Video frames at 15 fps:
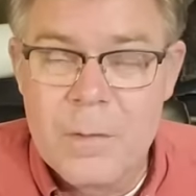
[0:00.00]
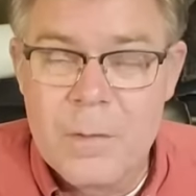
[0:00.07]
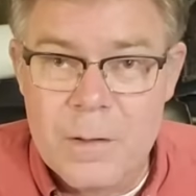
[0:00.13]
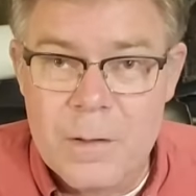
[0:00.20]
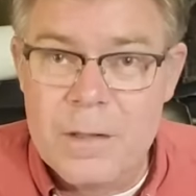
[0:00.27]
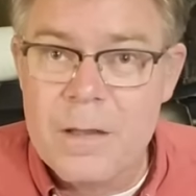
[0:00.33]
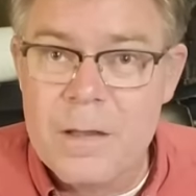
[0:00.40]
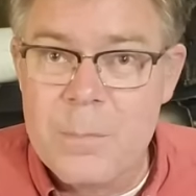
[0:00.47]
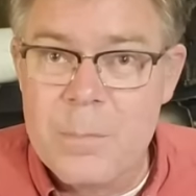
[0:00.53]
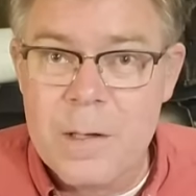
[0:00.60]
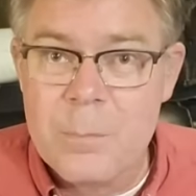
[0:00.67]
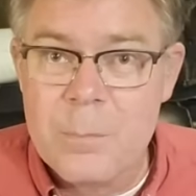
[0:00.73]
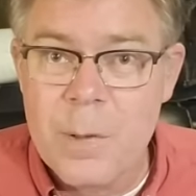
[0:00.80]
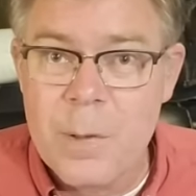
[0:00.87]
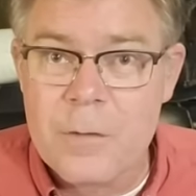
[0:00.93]
Look at the
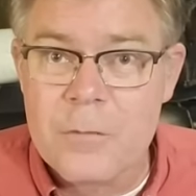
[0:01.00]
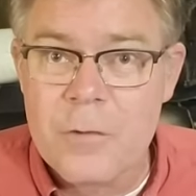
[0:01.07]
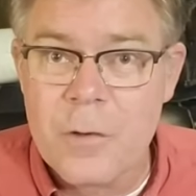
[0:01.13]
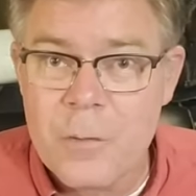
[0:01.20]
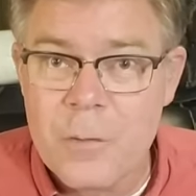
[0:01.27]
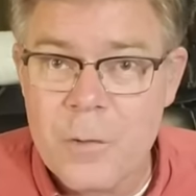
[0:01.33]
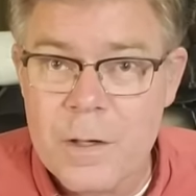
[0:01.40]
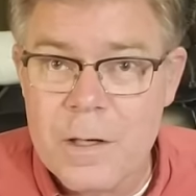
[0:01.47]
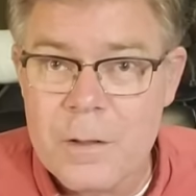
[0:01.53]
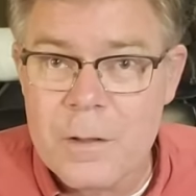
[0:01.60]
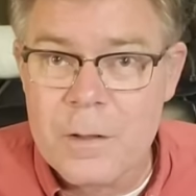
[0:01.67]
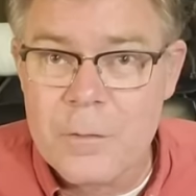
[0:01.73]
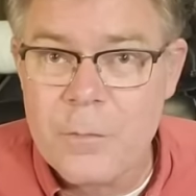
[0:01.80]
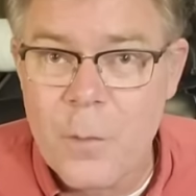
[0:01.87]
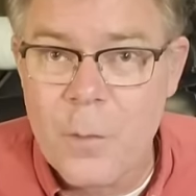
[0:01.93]
big picture. Look at
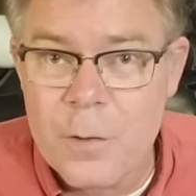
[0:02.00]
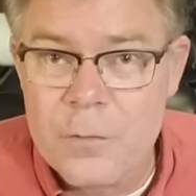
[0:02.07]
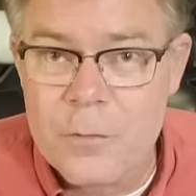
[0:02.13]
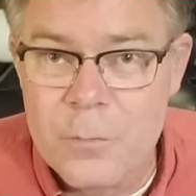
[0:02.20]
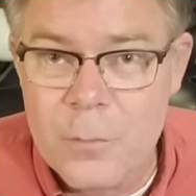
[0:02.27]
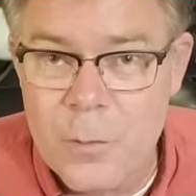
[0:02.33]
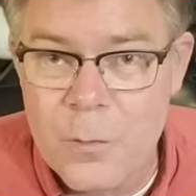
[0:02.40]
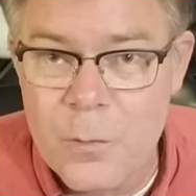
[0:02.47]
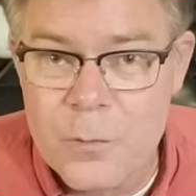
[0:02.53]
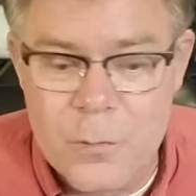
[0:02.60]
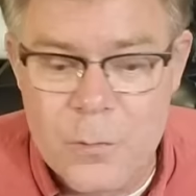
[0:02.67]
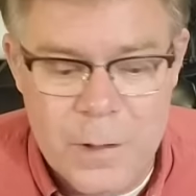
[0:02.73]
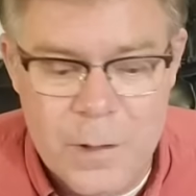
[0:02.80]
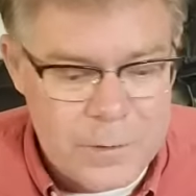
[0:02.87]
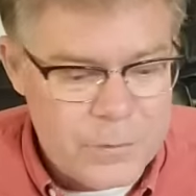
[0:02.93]
the forest through the
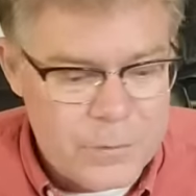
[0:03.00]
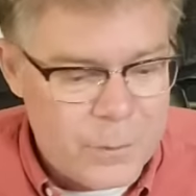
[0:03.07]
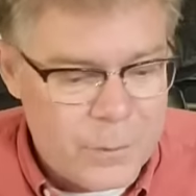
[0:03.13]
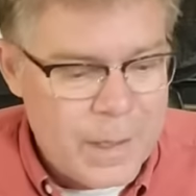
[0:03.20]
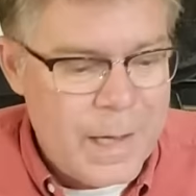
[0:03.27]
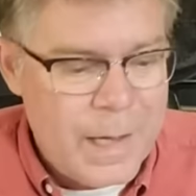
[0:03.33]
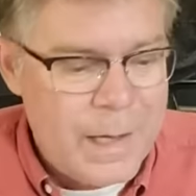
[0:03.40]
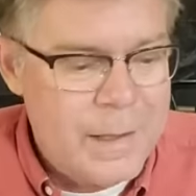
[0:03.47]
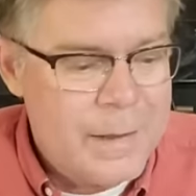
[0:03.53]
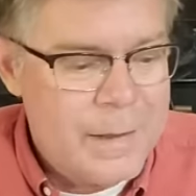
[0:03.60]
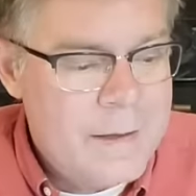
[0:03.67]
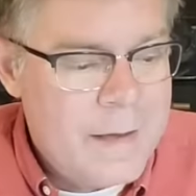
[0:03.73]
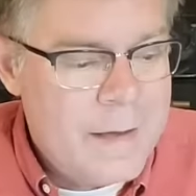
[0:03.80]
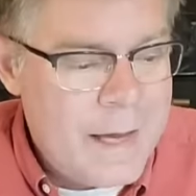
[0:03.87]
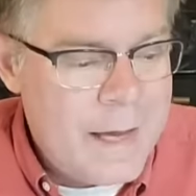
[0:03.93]
trees, okay?
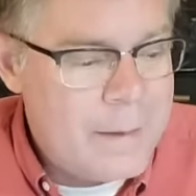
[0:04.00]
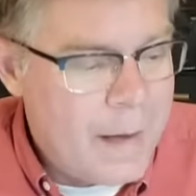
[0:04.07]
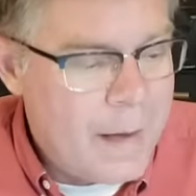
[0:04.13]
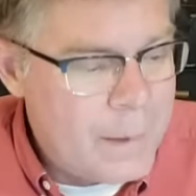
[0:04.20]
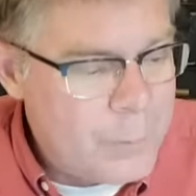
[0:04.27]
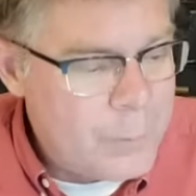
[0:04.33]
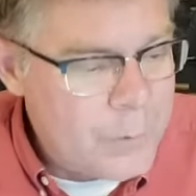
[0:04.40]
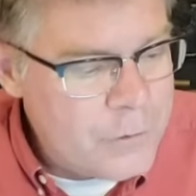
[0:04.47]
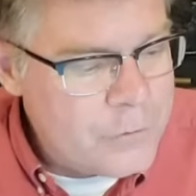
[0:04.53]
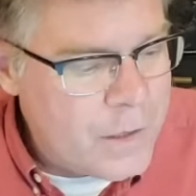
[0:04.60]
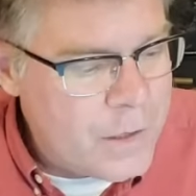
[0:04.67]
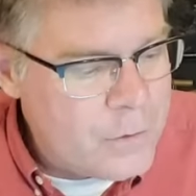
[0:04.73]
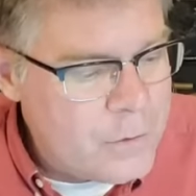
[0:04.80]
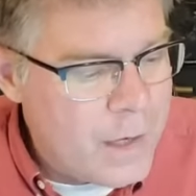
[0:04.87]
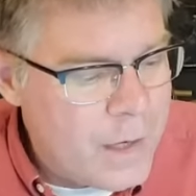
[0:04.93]
Hey, I
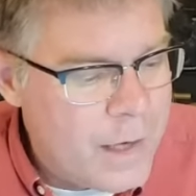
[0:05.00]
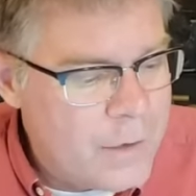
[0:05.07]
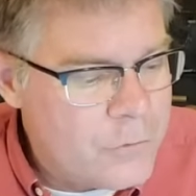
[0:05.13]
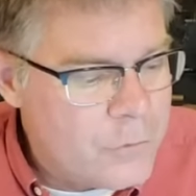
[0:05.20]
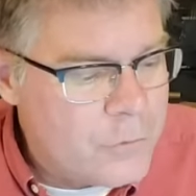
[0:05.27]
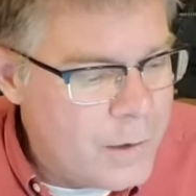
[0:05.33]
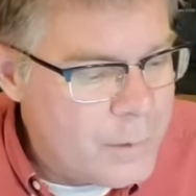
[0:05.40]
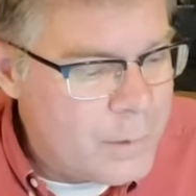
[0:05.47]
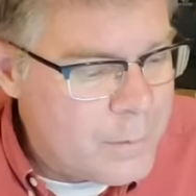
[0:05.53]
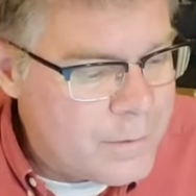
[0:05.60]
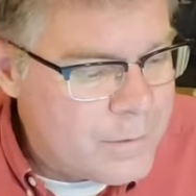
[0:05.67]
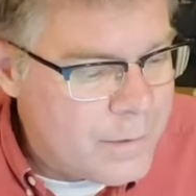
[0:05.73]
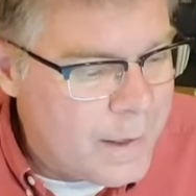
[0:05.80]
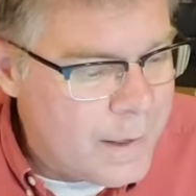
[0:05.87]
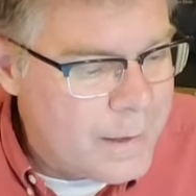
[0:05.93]
appreciate you guys joining me
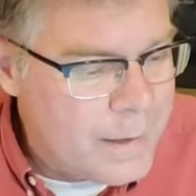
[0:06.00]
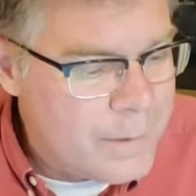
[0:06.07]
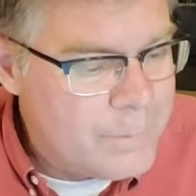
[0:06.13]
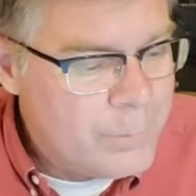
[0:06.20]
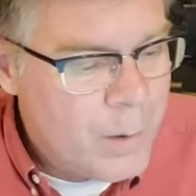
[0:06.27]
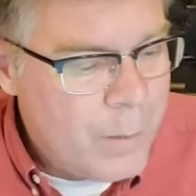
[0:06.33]
tonight.